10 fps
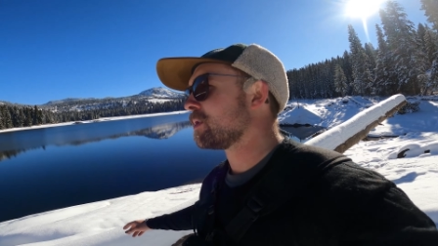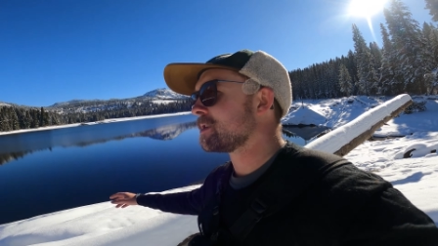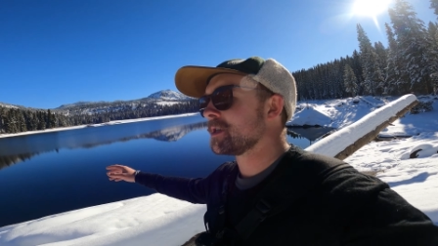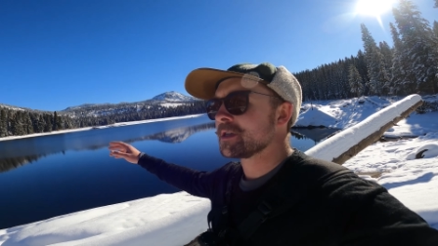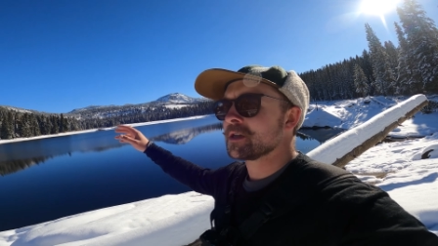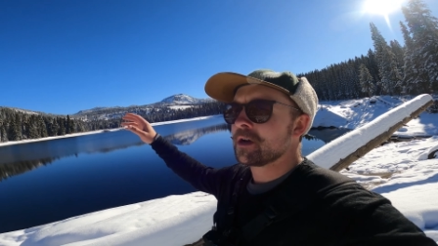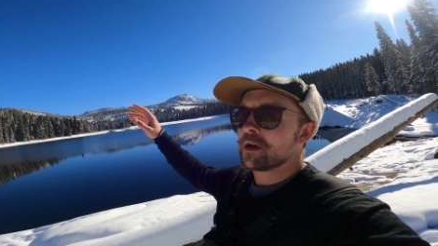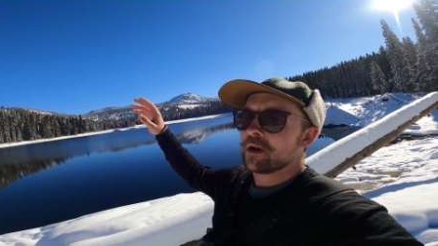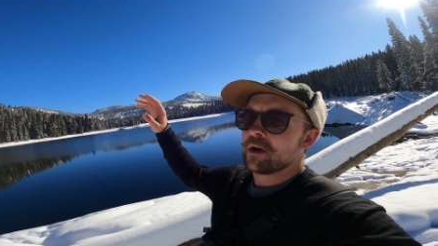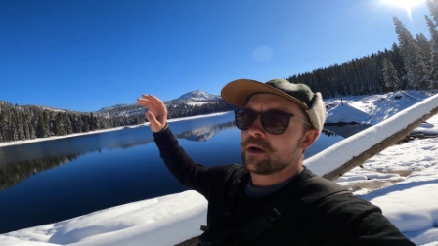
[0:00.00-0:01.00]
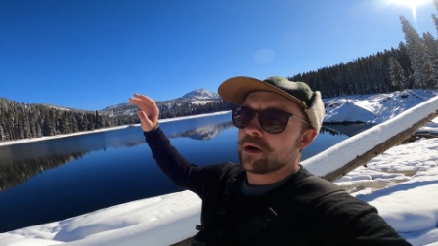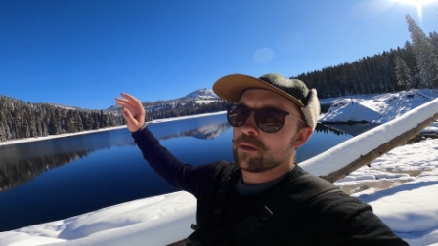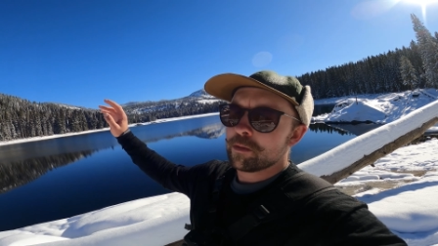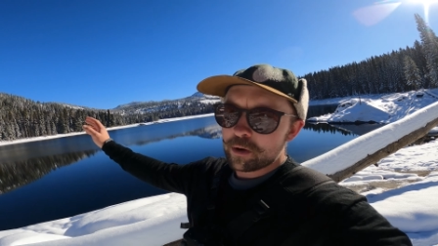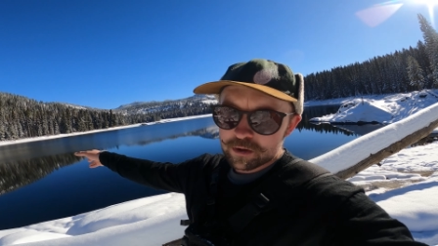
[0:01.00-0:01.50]
which is
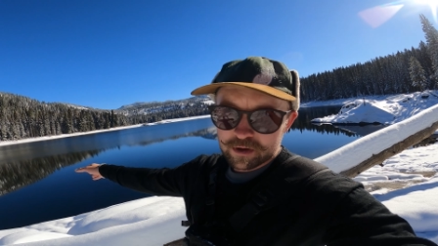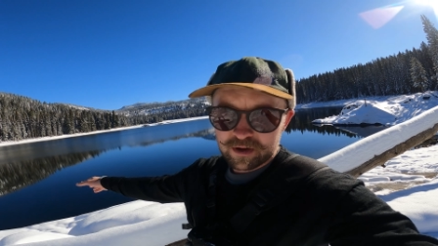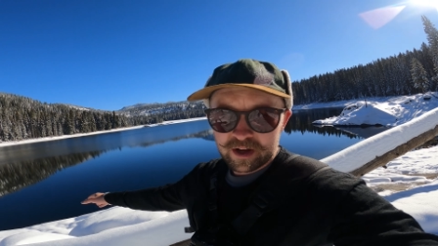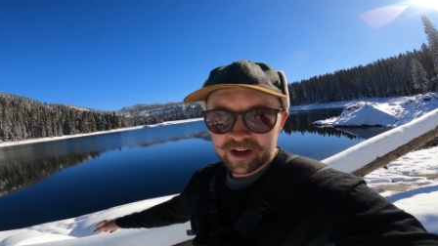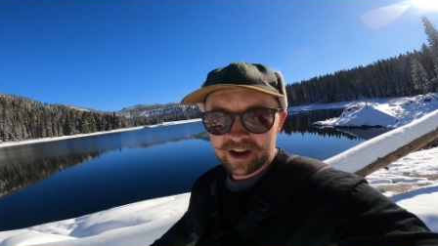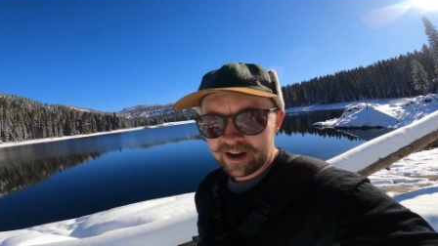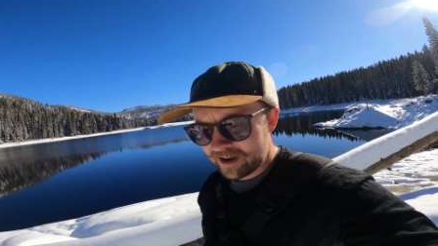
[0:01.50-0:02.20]
Boulder Lake.